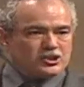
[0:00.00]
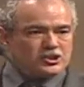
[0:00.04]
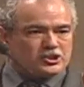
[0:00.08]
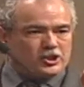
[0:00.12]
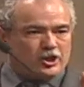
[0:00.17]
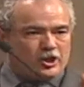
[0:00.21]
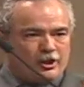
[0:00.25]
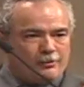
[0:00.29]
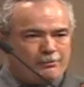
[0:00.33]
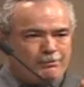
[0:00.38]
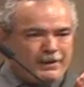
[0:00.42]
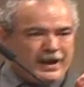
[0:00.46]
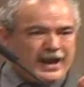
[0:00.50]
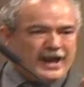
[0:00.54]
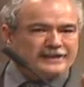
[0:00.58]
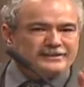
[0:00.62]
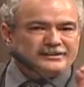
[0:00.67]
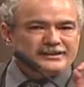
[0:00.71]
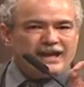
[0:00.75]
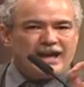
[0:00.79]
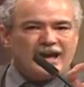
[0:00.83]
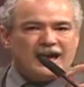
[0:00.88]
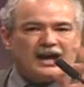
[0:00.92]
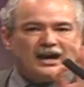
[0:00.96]
so pat
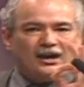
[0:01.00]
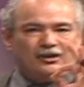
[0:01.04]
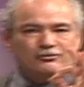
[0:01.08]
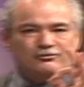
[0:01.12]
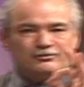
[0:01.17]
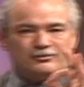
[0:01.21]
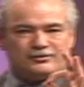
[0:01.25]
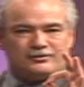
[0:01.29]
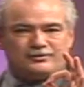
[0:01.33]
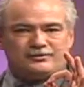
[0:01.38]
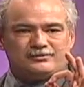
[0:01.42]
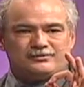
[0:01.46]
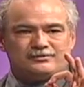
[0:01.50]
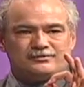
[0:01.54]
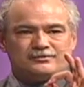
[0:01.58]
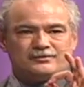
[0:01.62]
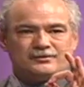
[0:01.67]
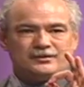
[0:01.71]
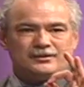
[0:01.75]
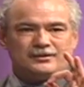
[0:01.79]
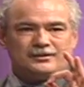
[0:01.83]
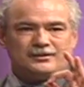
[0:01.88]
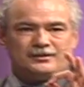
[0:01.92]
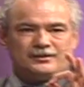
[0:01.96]
down
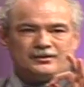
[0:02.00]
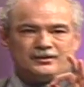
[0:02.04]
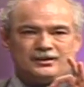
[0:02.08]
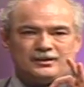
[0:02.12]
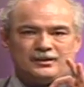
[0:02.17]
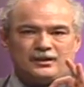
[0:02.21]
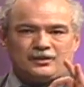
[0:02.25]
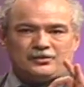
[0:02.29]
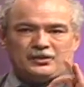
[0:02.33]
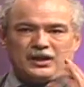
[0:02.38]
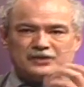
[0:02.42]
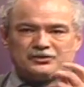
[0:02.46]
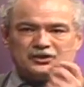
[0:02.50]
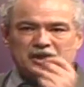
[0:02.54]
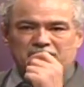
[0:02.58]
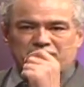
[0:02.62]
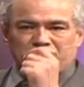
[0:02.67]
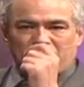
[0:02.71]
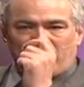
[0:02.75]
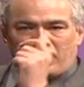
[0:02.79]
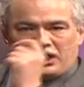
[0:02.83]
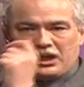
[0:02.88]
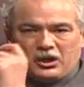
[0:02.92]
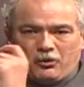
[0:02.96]
that they're
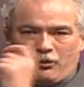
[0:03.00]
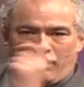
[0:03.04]
the only